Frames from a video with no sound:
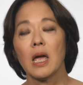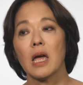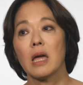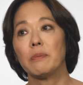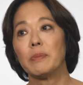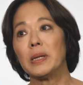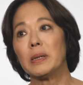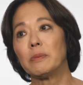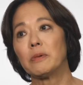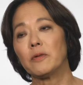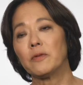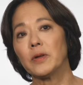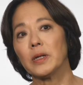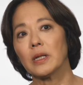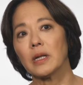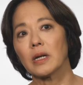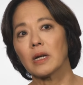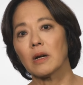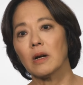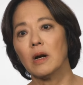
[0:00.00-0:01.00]
and people
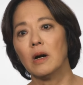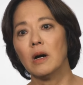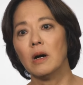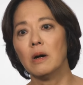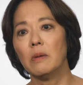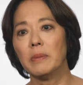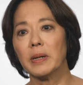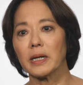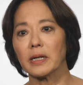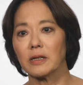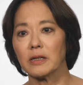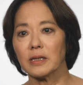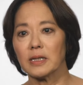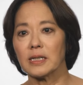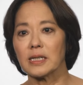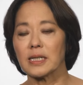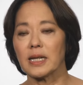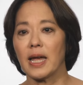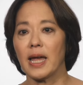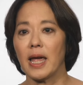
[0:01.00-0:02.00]
feel like, oh my
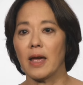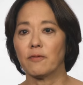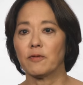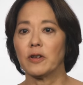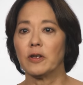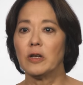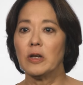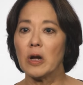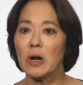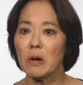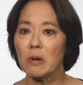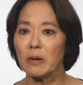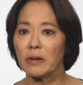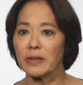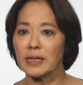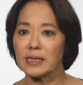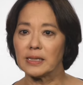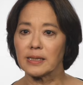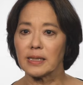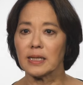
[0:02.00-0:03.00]
goodness, I have to know
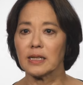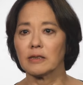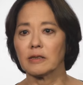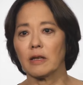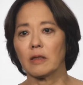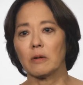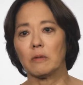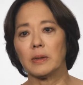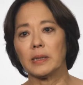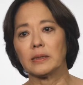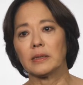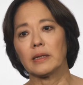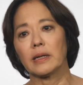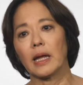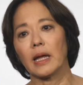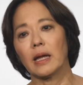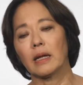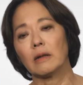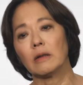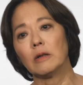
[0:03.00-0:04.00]
all these things, otherwise I
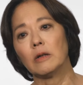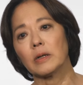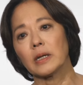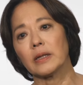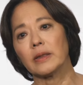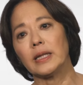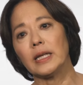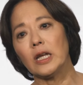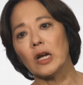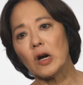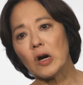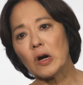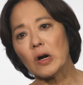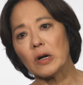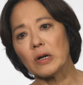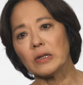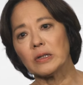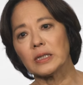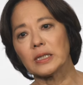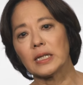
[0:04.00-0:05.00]
can't look at the
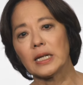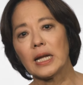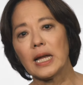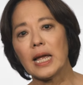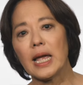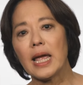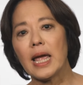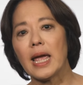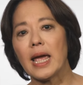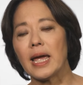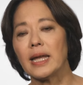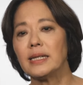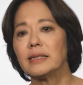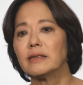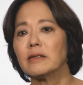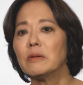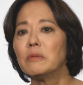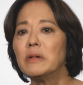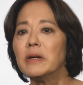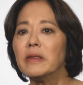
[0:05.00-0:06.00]
art. And he
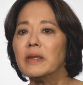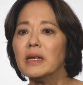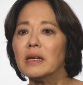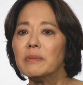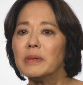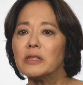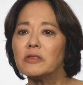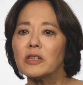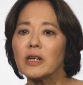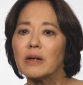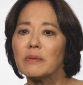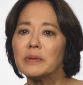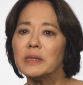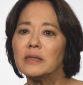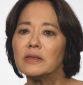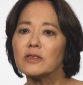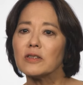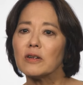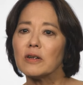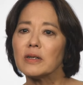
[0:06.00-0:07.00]
said, the one thing about
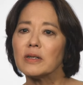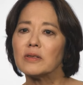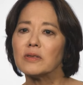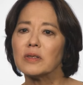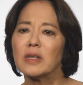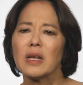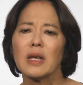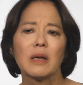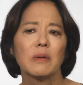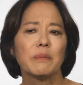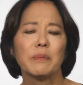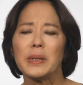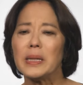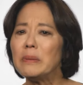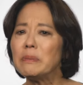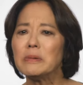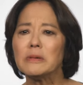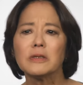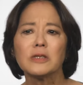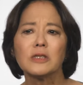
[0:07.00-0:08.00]
Japanese art is
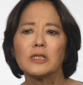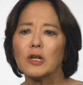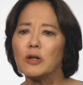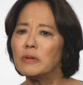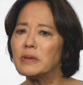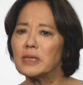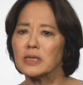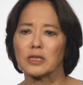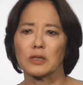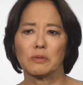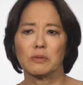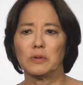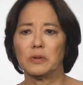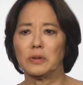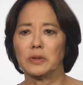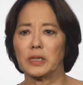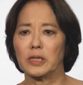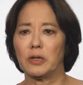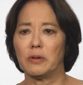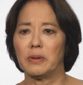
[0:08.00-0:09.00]
people don't, as a
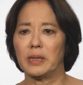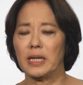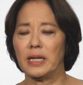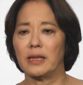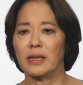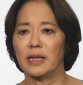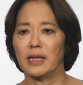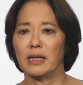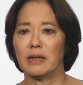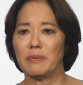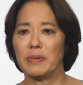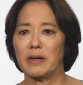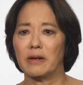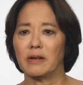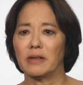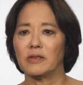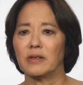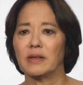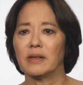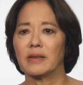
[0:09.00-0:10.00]
rule, know anything
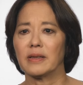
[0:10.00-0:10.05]
about